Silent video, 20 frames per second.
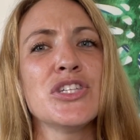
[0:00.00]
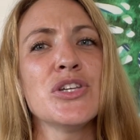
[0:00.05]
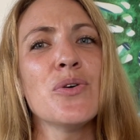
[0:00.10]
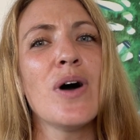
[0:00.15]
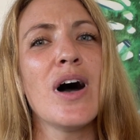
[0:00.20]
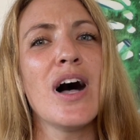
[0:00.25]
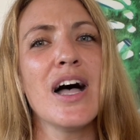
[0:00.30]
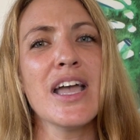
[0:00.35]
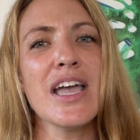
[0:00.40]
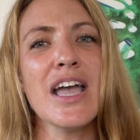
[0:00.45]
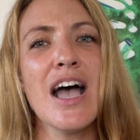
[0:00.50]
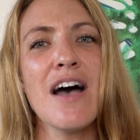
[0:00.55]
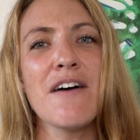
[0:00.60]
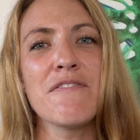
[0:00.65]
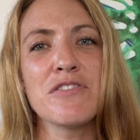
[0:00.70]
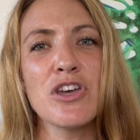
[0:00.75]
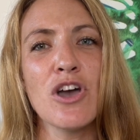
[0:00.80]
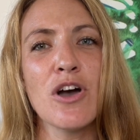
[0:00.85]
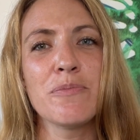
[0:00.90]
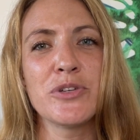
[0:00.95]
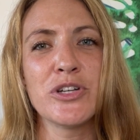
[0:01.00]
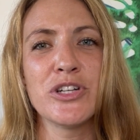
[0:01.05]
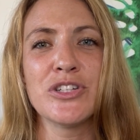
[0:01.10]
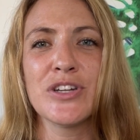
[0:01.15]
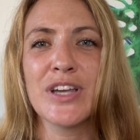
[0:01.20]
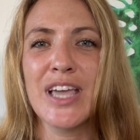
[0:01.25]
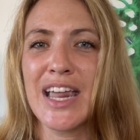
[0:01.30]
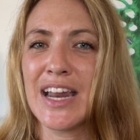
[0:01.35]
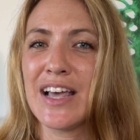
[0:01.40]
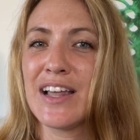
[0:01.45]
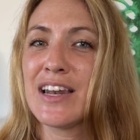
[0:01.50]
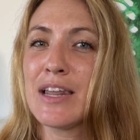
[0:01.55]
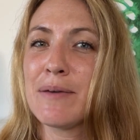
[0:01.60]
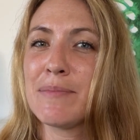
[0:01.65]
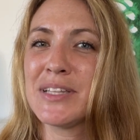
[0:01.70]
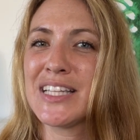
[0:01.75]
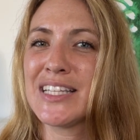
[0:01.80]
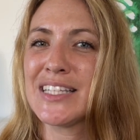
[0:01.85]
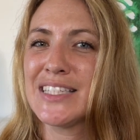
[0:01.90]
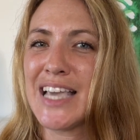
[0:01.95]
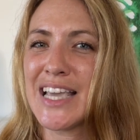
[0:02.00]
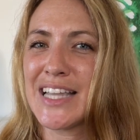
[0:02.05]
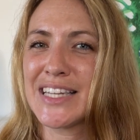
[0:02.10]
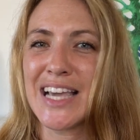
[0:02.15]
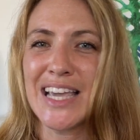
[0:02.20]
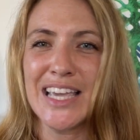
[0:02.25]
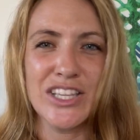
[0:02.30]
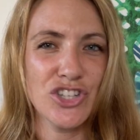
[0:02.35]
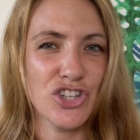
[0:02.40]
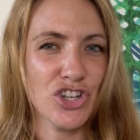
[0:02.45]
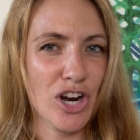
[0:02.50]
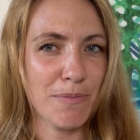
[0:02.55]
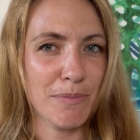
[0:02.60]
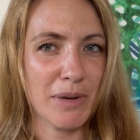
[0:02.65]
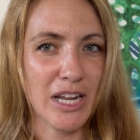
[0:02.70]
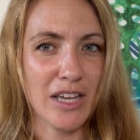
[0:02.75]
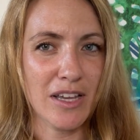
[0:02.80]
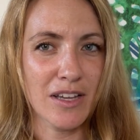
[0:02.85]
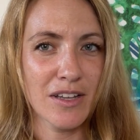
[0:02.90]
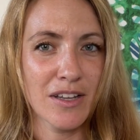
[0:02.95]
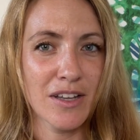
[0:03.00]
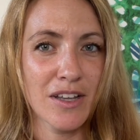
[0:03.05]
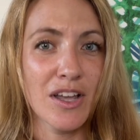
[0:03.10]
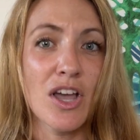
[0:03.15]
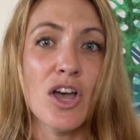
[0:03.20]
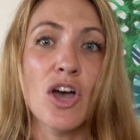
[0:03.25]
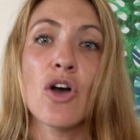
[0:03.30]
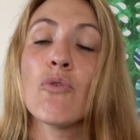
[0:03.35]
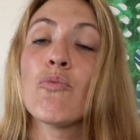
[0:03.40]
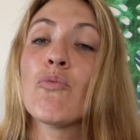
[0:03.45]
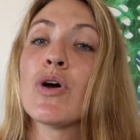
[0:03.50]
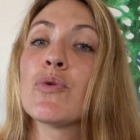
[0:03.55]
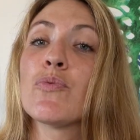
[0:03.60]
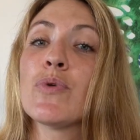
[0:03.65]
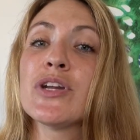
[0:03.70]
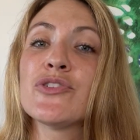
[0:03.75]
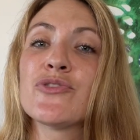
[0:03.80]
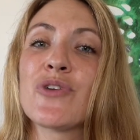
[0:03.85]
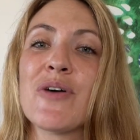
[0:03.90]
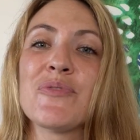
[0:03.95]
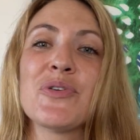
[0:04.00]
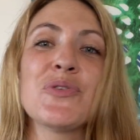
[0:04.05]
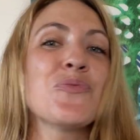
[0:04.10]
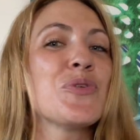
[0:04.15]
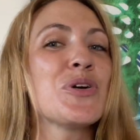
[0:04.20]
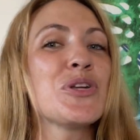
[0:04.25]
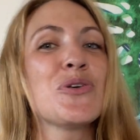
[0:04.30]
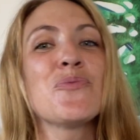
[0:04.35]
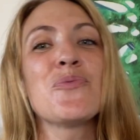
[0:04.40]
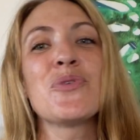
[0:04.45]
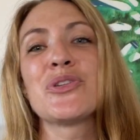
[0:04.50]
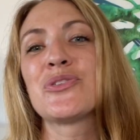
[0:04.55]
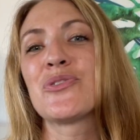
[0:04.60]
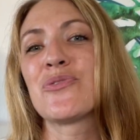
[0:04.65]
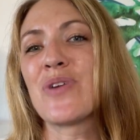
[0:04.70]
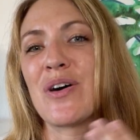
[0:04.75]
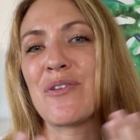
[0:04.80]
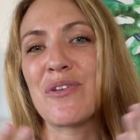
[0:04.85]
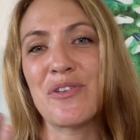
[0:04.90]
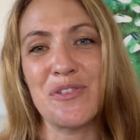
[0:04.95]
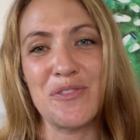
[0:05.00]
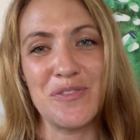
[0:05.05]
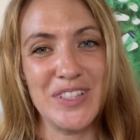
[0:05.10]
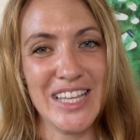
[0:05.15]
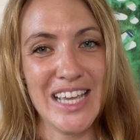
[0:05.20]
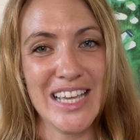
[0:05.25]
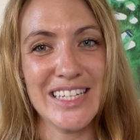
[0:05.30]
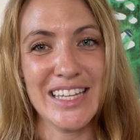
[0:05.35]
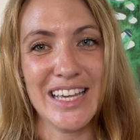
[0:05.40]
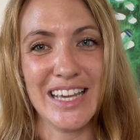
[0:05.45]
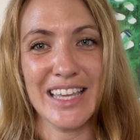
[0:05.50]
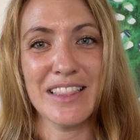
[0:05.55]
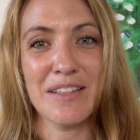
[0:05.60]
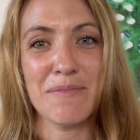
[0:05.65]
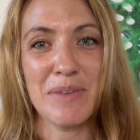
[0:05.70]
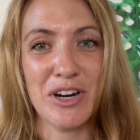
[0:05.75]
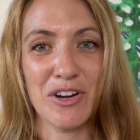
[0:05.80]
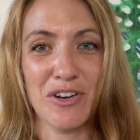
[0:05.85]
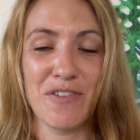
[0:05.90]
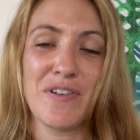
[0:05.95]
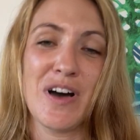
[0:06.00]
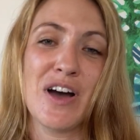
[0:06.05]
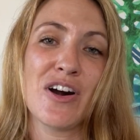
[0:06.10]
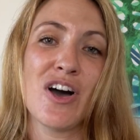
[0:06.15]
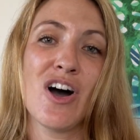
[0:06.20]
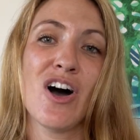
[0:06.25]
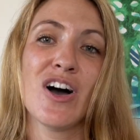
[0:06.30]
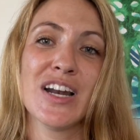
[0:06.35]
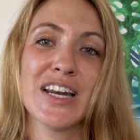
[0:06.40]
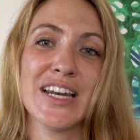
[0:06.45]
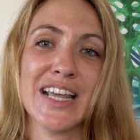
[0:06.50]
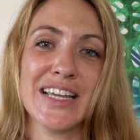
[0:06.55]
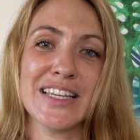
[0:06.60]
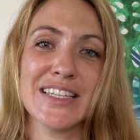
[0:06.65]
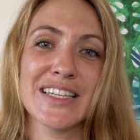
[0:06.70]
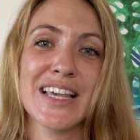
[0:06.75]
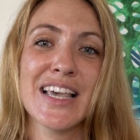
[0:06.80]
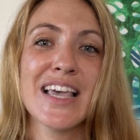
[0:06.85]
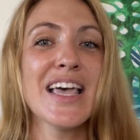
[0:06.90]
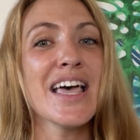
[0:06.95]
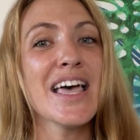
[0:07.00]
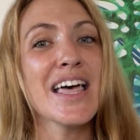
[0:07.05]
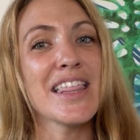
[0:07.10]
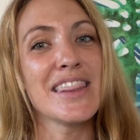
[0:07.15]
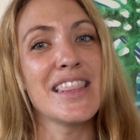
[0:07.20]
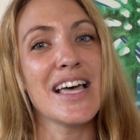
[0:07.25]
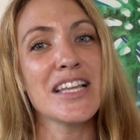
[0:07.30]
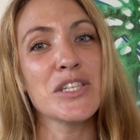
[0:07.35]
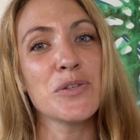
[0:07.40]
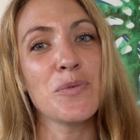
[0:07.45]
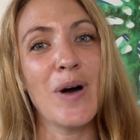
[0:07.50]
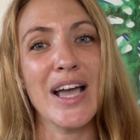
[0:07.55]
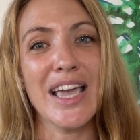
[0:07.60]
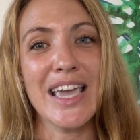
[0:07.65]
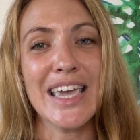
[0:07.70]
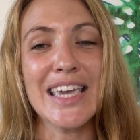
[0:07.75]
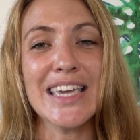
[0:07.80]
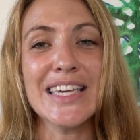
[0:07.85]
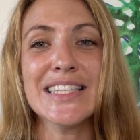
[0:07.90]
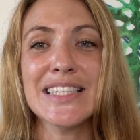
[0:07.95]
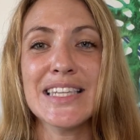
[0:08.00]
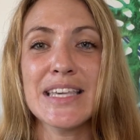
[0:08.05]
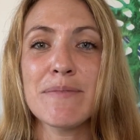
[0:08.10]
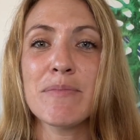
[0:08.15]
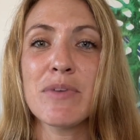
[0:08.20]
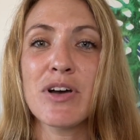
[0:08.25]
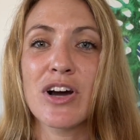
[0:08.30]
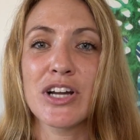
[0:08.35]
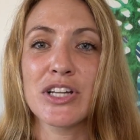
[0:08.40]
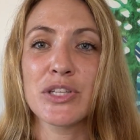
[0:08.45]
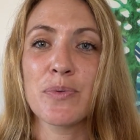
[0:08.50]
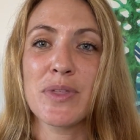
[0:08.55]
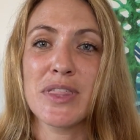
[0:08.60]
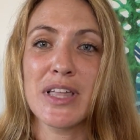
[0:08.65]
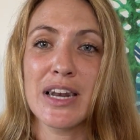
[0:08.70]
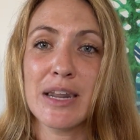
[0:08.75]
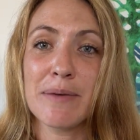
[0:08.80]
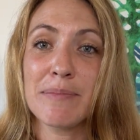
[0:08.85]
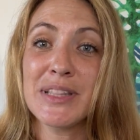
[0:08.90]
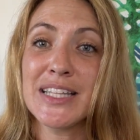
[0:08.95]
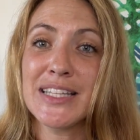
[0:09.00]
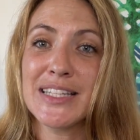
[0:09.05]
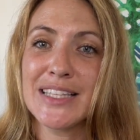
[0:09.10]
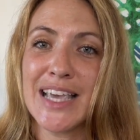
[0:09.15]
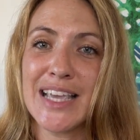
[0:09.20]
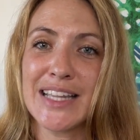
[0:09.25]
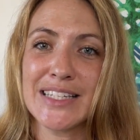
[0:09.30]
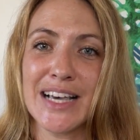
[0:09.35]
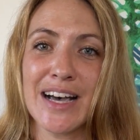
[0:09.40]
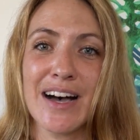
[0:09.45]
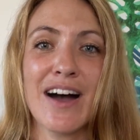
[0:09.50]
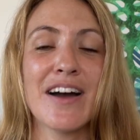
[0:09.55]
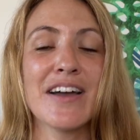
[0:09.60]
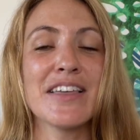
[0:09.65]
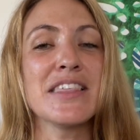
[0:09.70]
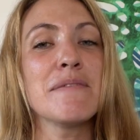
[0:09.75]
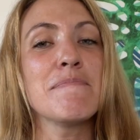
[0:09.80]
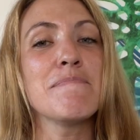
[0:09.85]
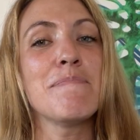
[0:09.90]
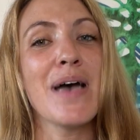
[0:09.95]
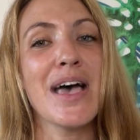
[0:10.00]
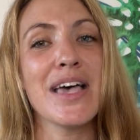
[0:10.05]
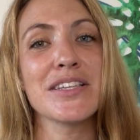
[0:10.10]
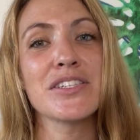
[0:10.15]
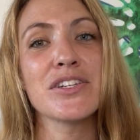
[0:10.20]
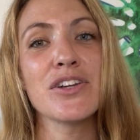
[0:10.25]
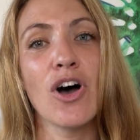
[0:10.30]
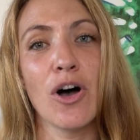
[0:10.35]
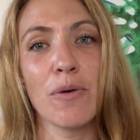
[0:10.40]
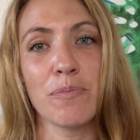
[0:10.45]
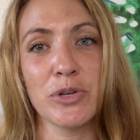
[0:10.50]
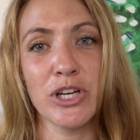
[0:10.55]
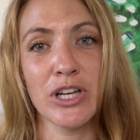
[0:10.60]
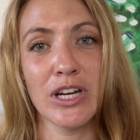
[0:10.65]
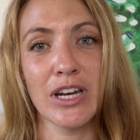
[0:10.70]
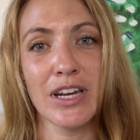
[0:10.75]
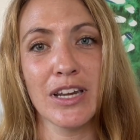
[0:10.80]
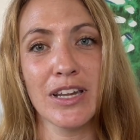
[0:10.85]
Do I have the option to get unlimited data in Germany? When we travel, we don't want to run out of data in the middle of our holidays. That's why eSIM cards with unlimited data are the best option.